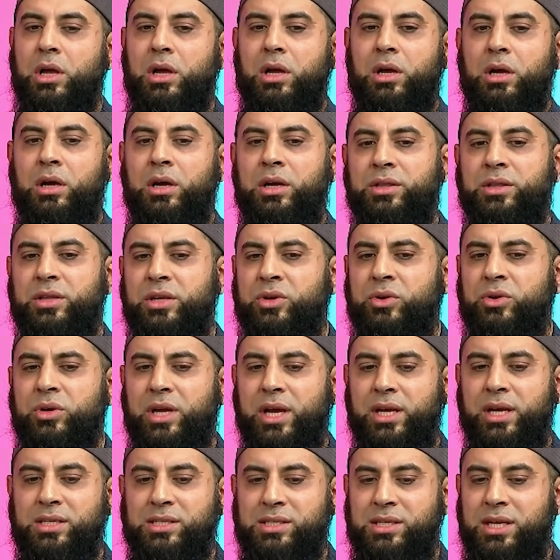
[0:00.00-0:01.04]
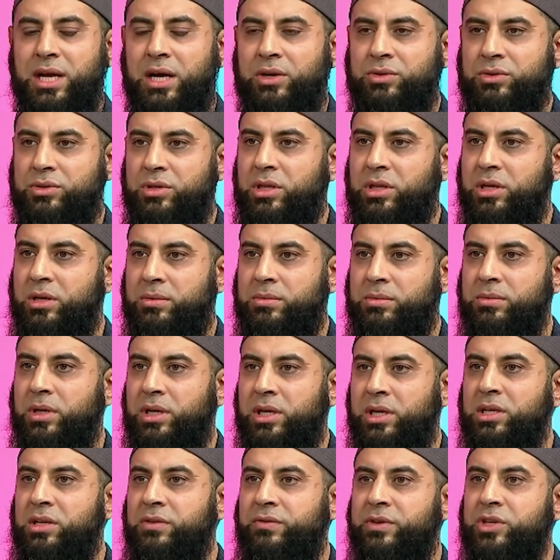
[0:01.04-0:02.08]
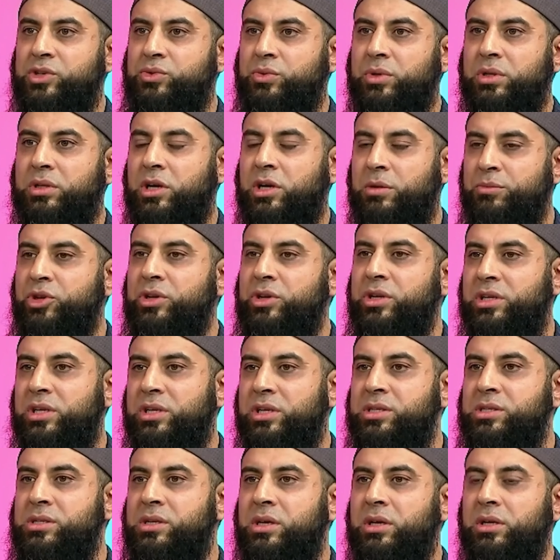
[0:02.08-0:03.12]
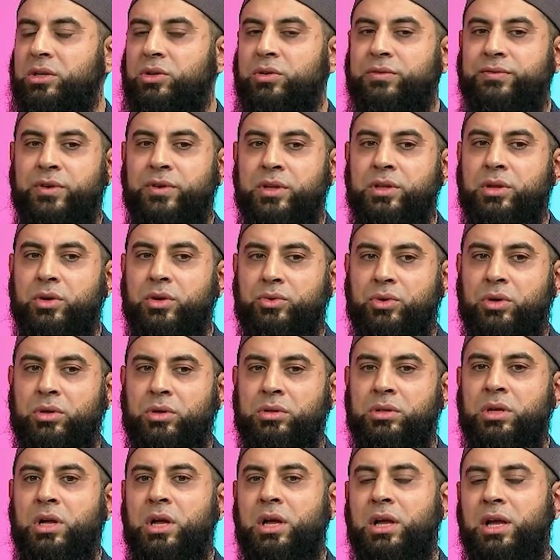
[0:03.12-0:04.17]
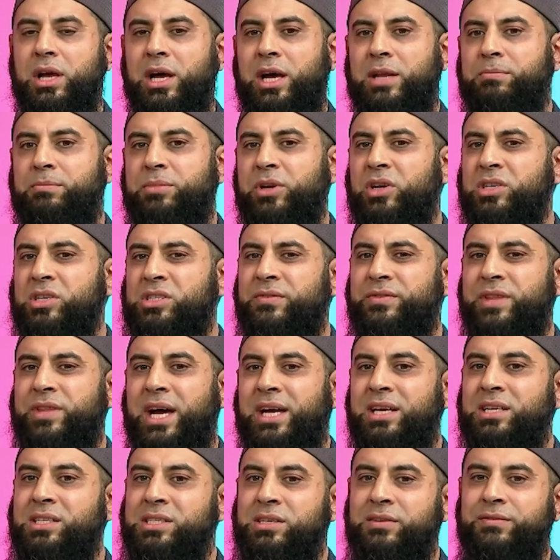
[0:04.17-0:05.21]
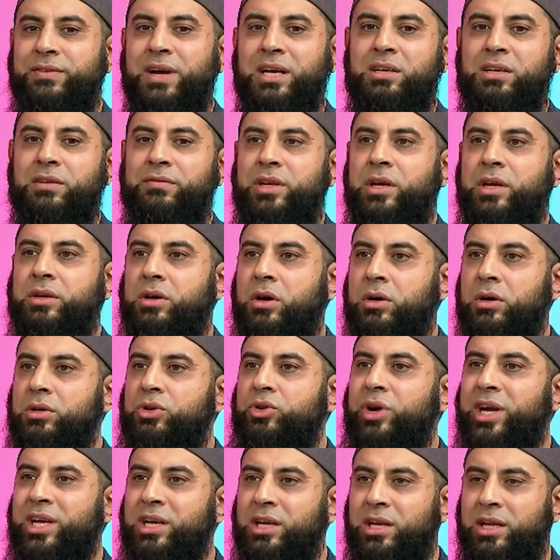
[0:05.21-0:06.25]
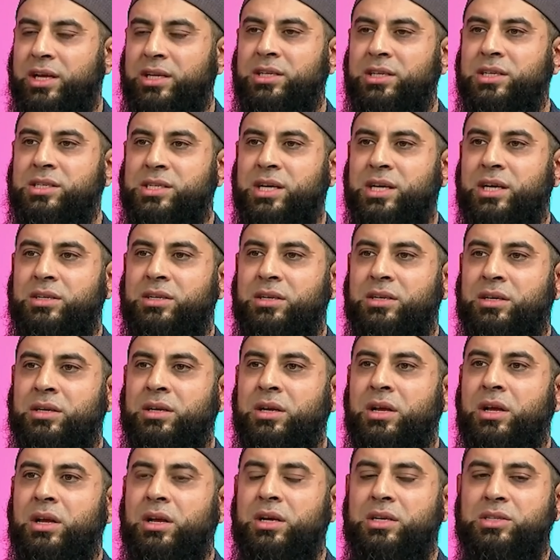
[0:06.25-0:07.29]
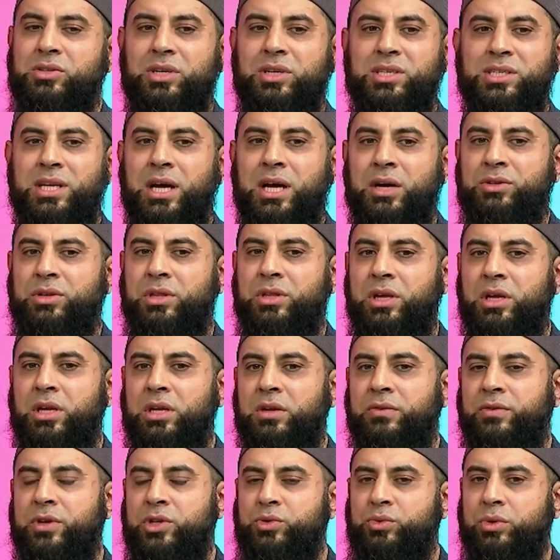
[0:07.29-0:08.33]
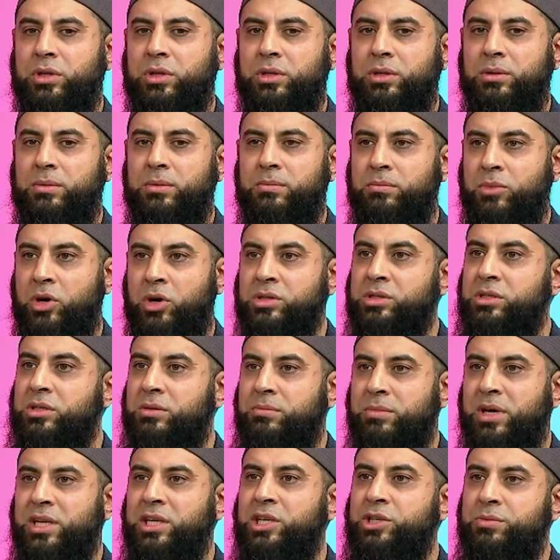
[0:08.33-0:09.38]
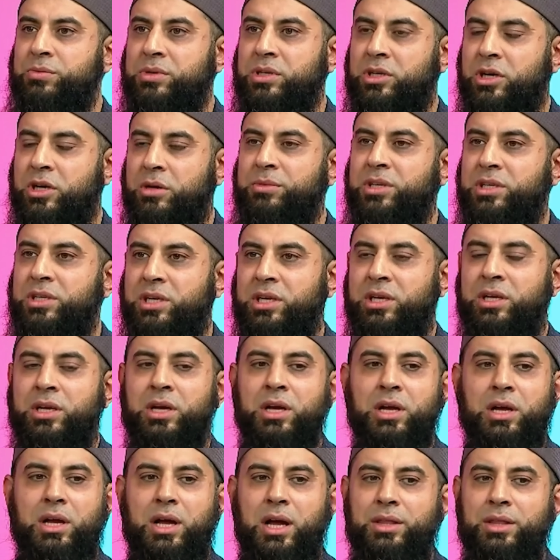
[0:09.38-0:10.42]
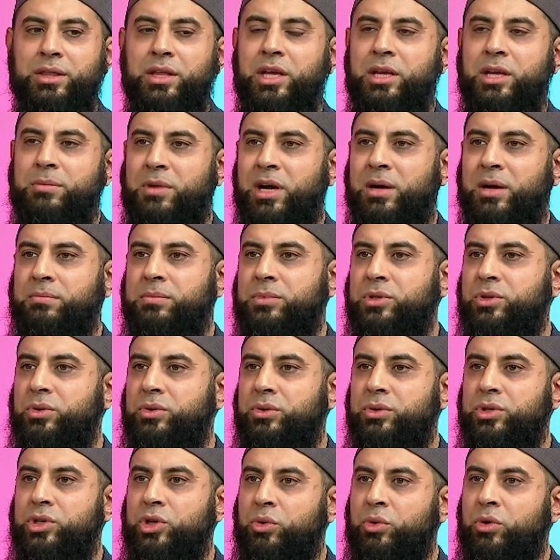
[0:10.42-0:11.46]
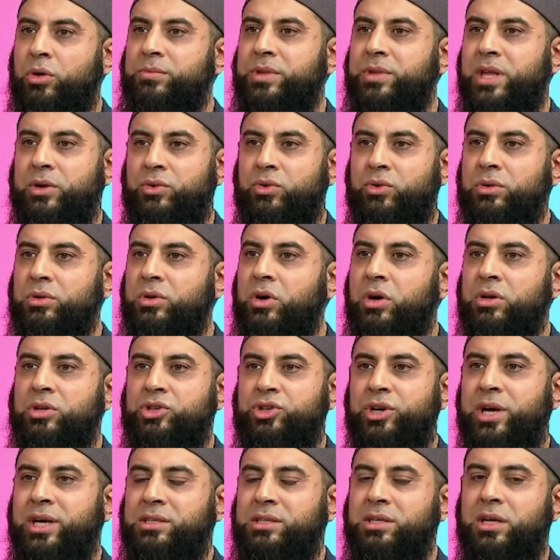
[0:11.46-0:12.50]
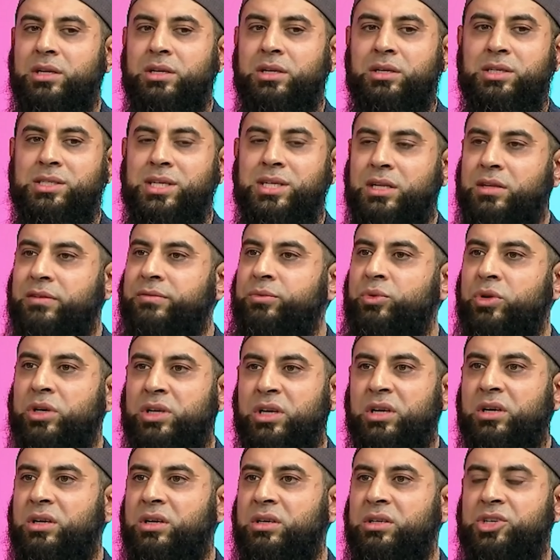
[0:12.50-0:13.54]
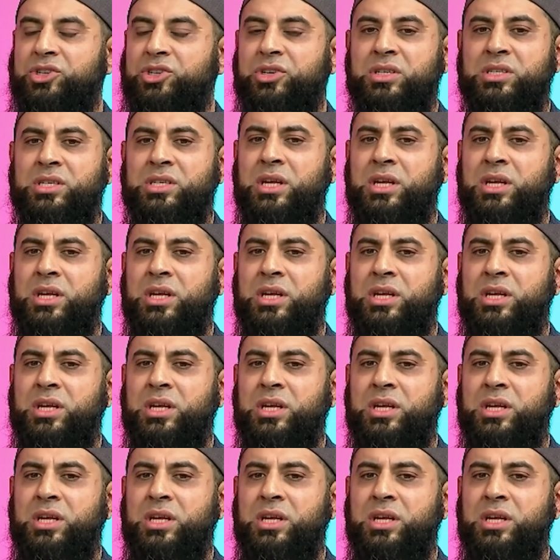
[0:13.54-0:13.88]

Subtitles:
In the UK, it's down to the individual communities to fund the role, and because of that, it's effectively an unregulated sector. So it's down to the individual mosque management committee and the imam to draw up their own contract and set of working conditions.